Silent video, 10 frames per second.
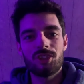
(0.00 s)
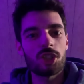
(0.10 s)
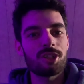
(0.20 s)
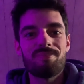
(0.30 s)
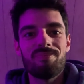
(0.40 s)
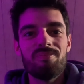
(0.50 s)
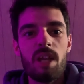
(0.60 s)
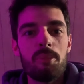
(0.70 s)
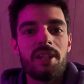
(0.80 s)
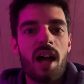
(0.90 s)
Just
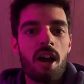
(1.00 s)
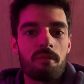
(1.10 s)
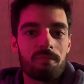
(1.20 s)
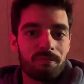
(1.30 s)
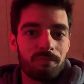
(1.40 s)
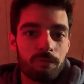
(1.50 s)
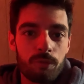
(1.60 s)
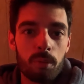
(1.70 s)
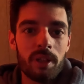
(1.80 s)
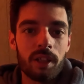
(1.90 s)
maybe not
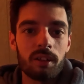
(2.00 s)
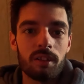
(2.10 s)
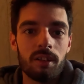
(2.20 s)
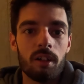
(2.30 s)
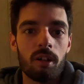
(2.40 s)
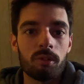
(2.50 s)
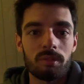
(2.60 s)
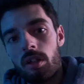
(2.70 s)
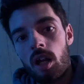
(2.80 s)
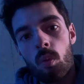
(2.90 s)
for me, you
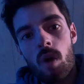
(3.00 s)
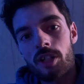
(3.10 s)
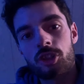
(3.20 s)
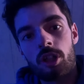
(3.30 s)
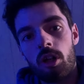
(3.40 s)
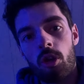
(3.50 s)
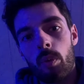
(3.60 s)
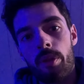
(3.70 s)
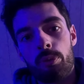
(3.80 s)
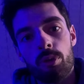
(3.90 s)
know? I watched it all the
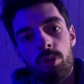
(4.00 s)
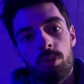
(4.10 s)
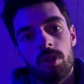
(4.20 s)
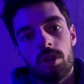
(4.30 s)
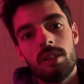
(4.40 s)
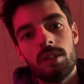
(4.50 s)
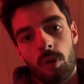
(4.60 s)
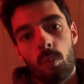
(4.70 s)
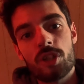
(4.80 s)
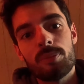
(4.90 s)
way through. If
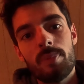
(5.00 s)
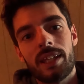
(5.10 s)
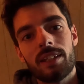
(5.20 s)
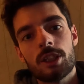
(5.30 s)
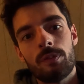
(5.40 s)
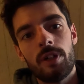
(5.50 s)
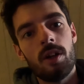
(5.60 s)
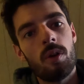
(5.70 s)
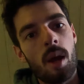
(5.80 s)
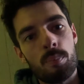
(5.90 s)
I wasn't making this
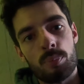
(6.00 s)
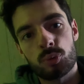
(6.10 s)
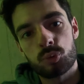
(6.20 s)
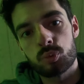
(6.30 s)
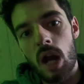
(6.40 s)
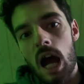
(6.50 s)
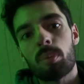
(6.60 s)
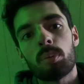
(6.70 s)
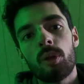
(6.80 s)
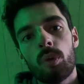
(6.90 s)
video, I
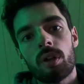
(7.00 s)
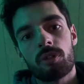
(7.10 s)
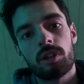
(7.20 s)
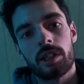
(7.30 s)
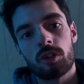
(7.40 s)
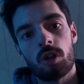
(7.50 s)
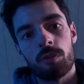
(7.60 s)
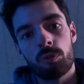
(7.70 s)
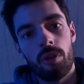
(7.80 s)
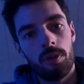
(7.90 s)
probably would have clicked
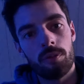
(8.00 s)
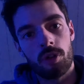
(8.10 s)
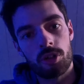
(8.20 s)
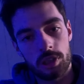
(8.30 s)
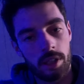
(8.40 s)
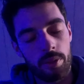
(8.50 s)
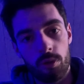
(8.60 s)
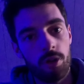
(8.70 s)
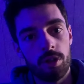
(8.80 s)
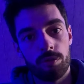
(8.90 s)
off within the first like
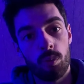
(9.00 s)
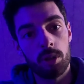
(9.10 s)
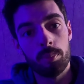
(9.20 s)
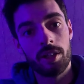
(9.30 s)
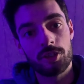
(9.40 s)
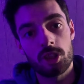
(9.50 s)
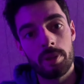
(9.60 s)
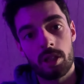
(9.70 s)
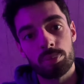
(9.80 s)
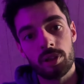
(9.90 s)
30 or 40 minutes, to
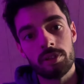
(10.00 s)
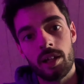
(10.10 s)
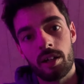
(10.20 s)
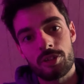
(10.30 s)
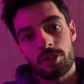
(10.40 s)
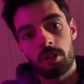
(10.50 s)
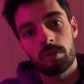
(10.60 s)
be completely honest though.